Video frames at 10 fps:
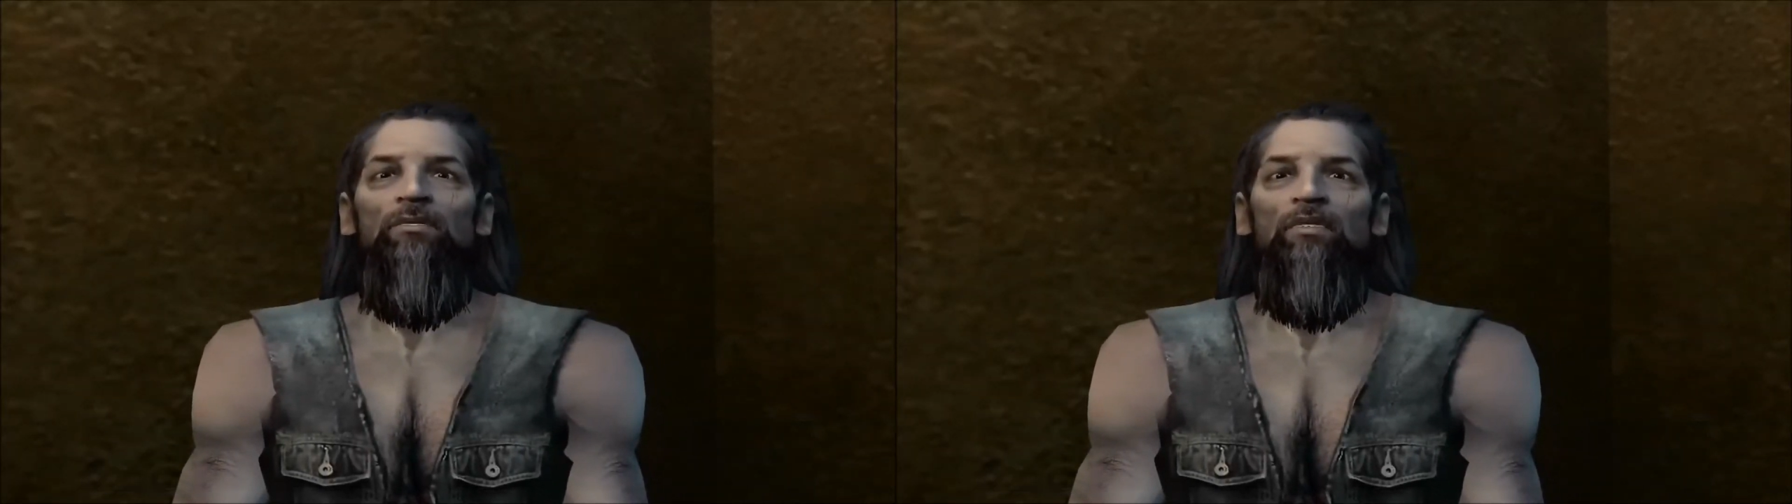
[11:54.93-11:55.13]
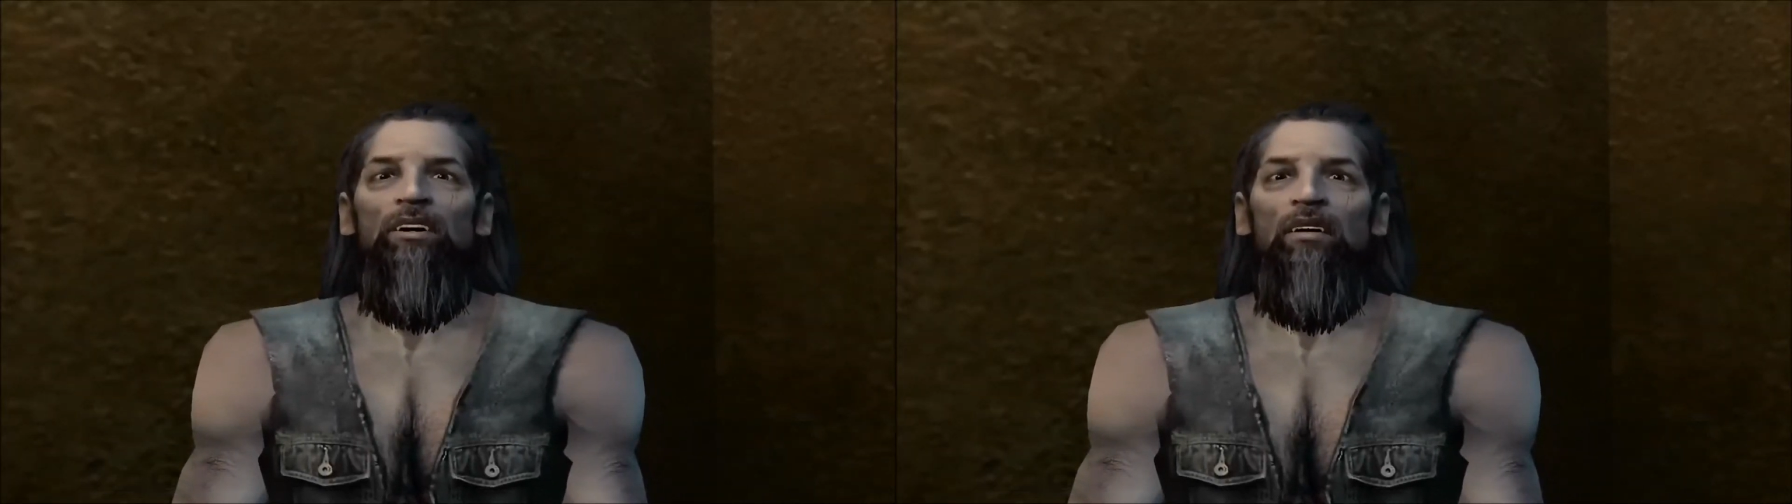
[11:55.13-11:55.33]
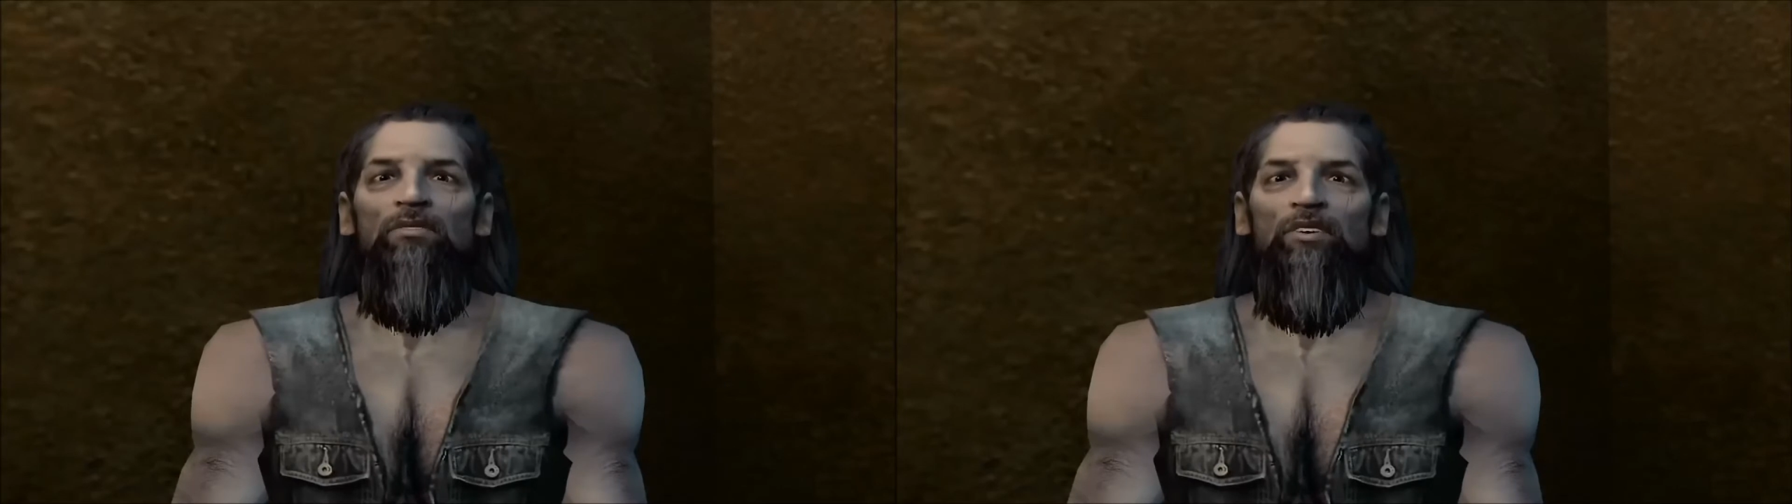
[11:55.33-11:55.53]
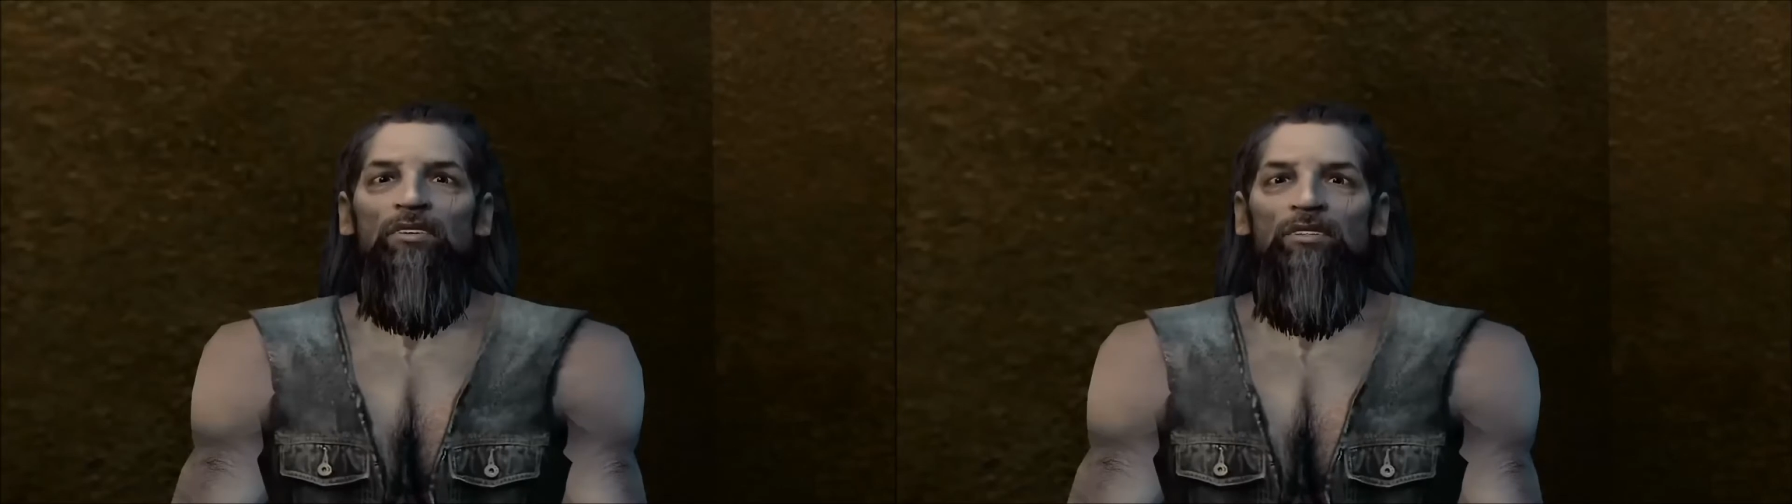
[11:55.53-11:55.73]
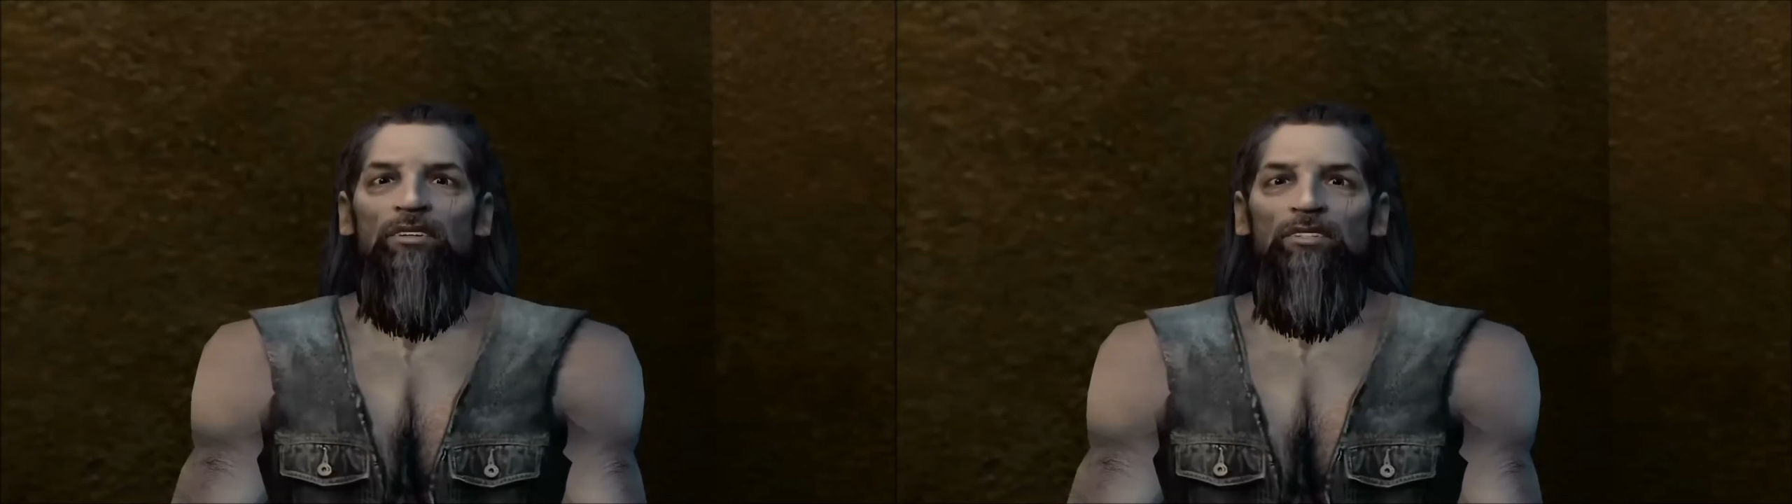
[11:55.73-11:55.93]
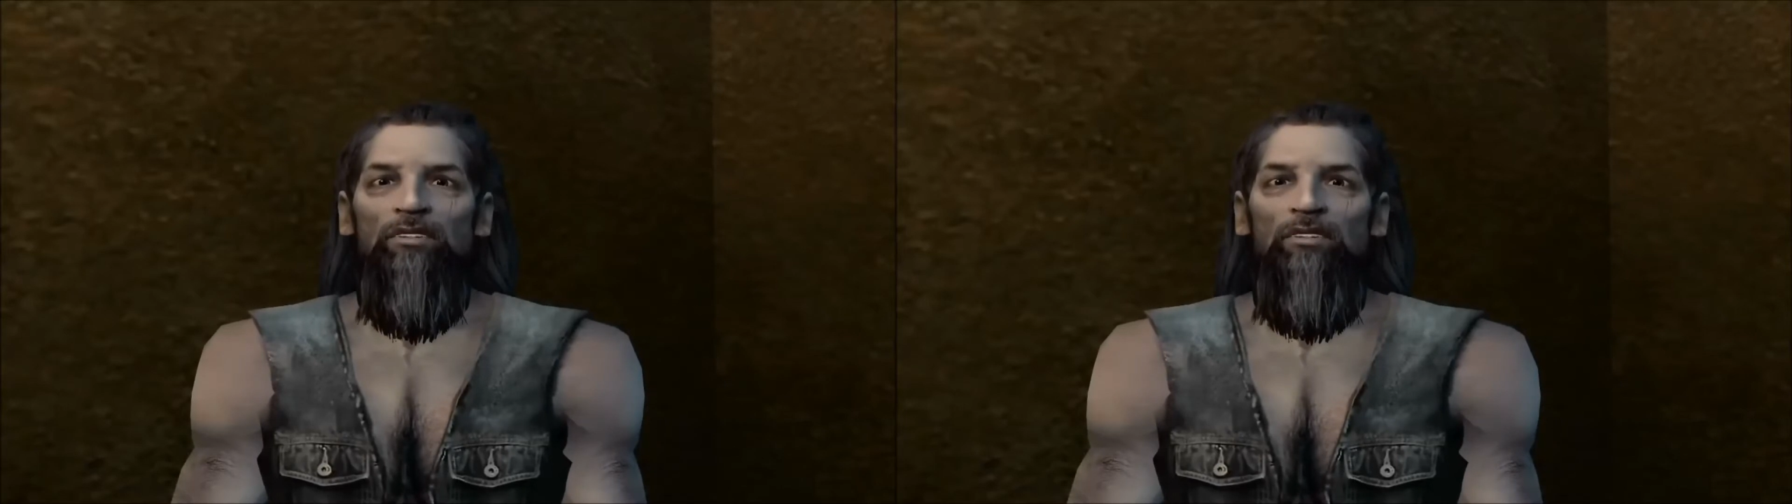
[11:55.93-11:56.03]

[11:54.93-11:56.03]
I'm glad we're in this